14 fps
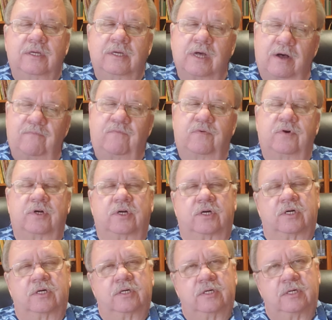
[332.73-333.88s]

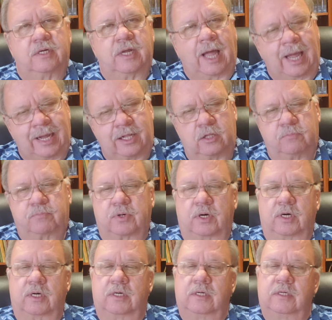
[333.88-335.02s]
comforter,
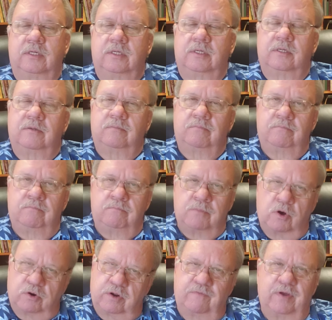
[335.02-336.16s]
helper,
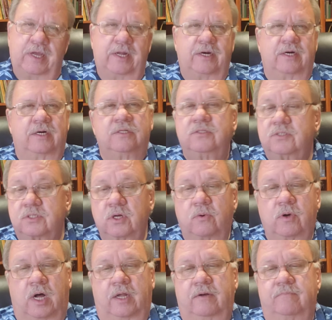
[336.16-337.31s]
motivator, and
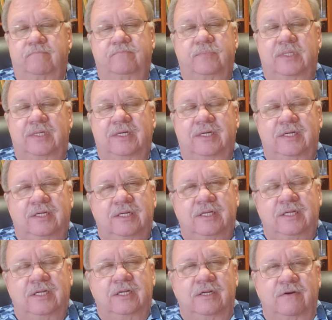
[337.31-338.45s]
so on.
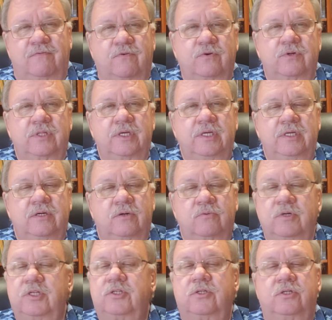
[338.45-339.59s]
For the
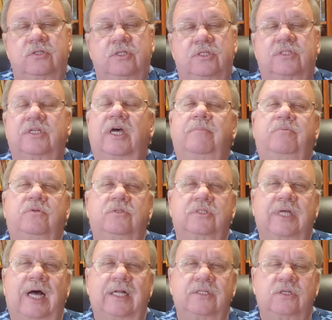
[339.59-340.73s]
original disciples,
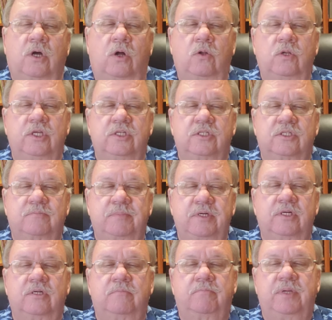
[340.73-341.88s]
God's Holy
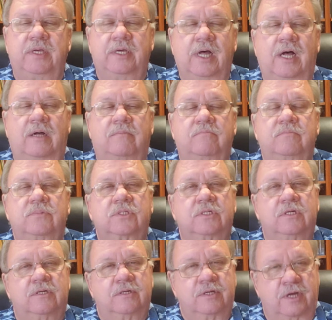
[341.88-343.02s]
Spirit becomes
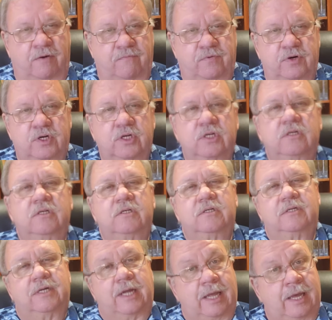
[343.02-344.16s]
comforter
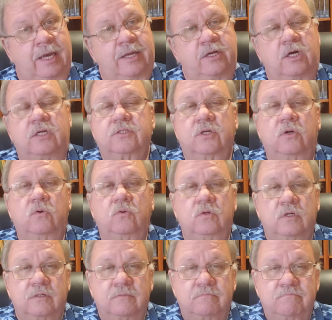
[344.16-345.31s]
and
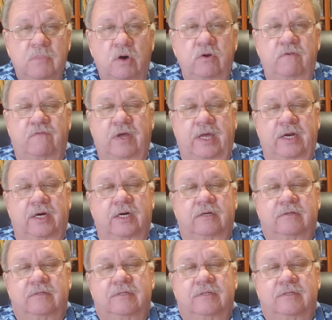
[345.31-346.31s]
also motivator.